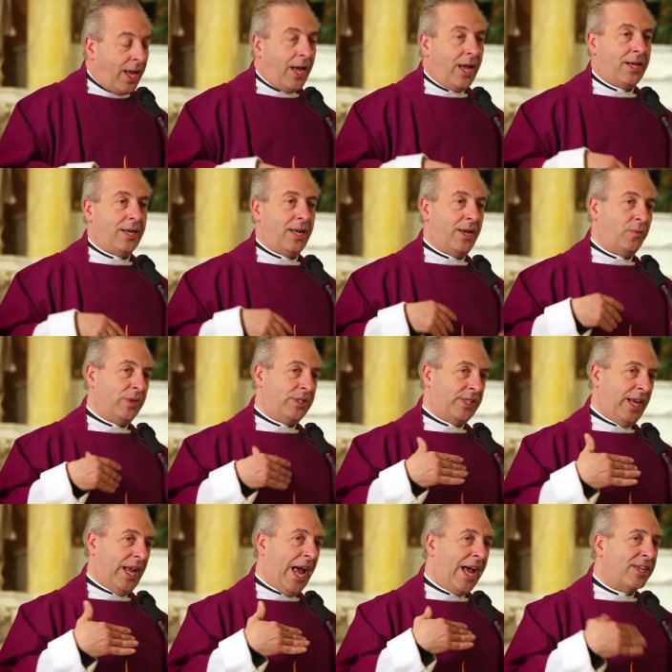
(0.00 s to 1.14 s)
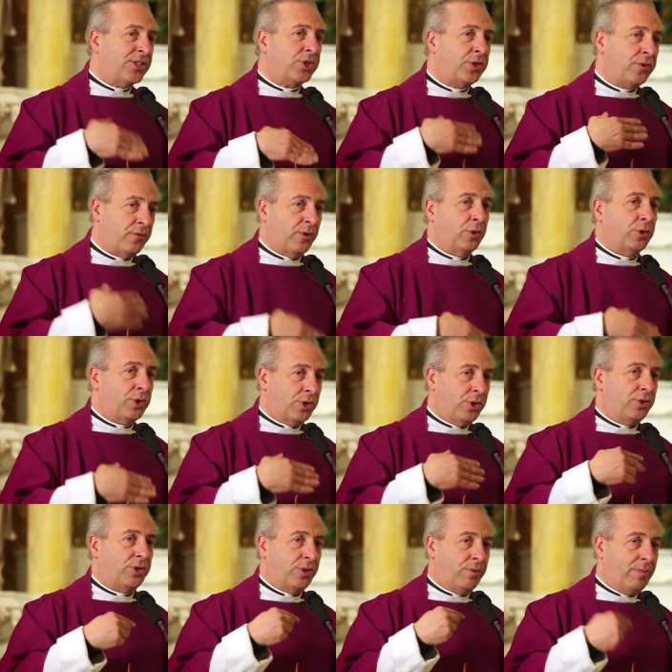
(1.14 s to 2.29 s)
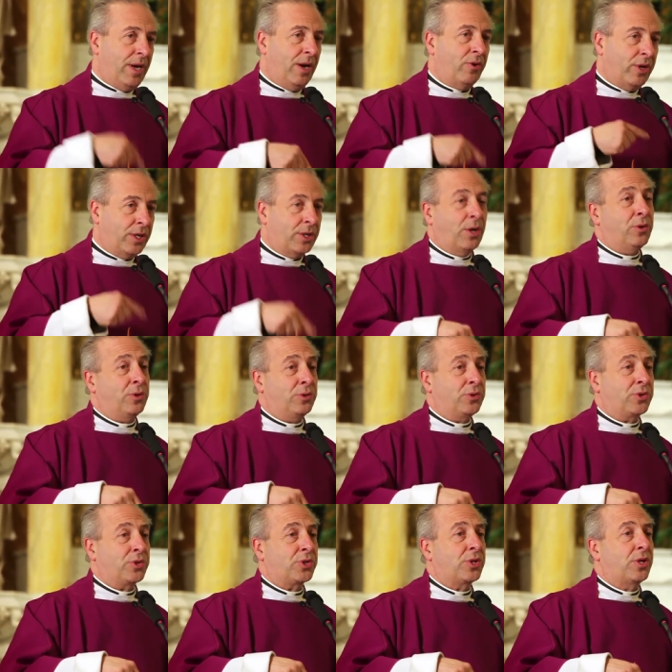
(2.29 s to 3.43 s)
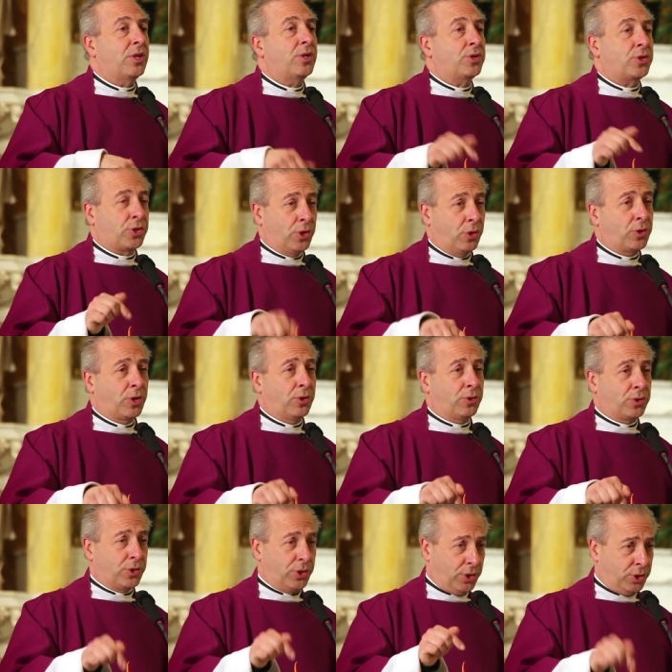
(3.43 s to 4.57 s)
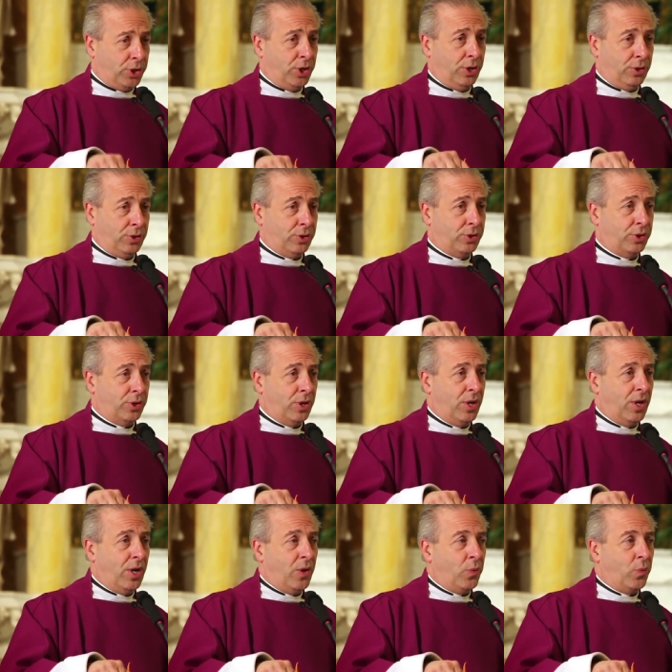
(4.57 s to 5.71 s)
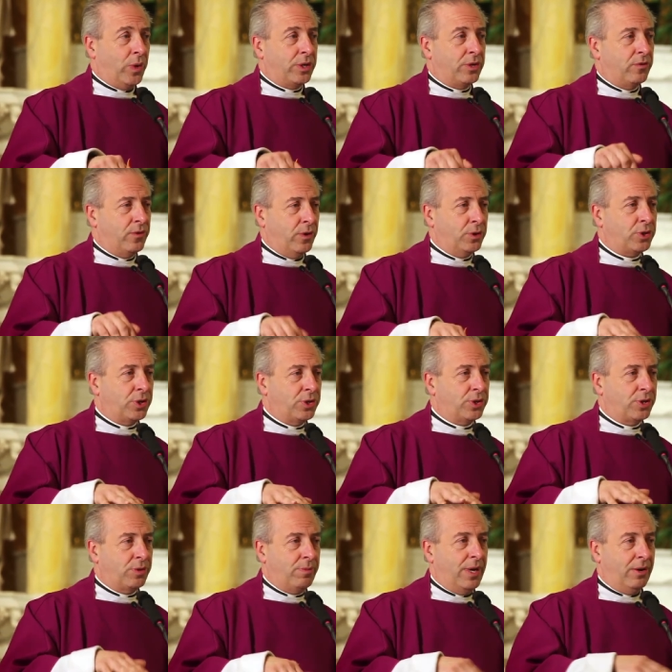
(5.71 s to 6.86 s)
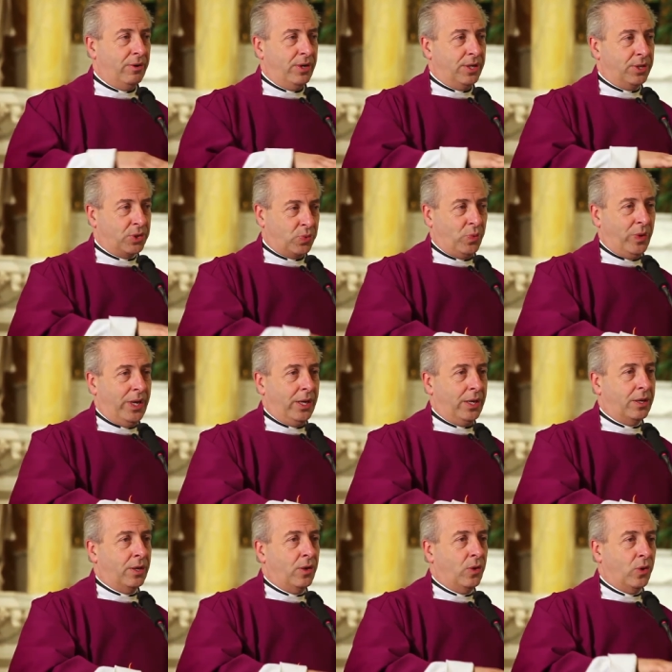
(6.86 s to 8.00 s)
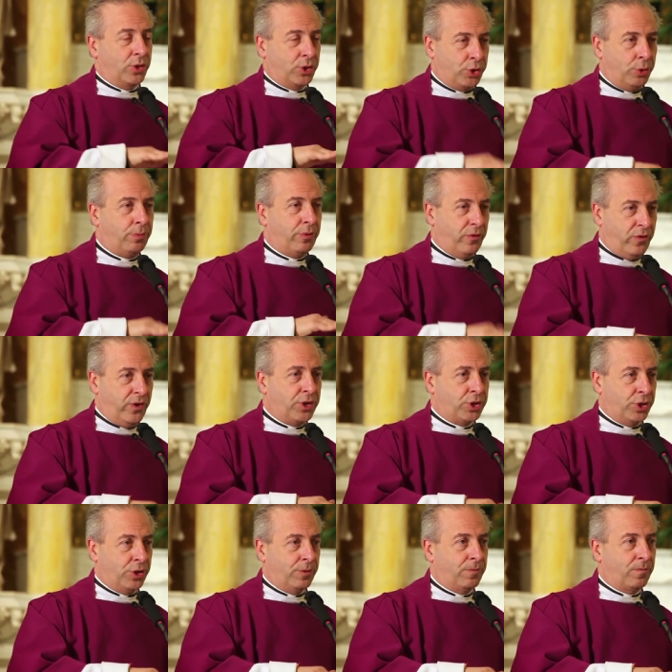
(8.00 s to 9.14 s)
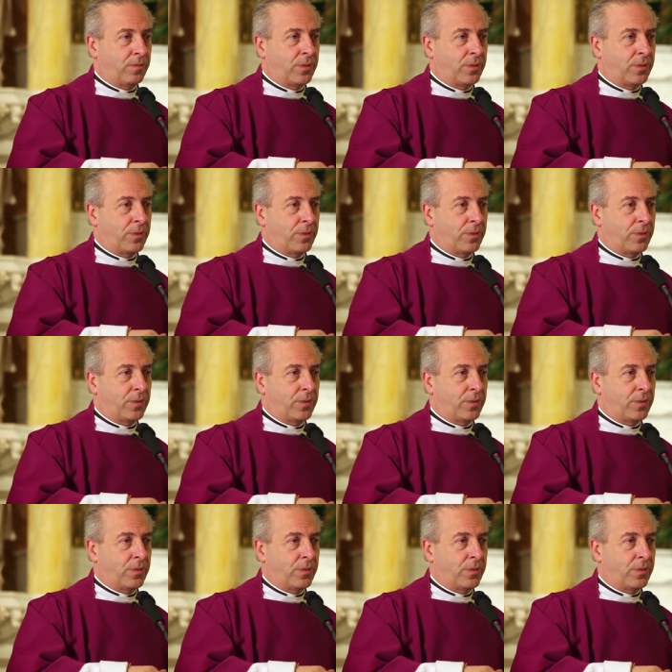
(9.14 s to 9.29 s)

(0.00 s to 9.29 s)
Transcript: And we say, as devotion to Mary goes, so goes the Church. When devotion to Mary is weak or superficial,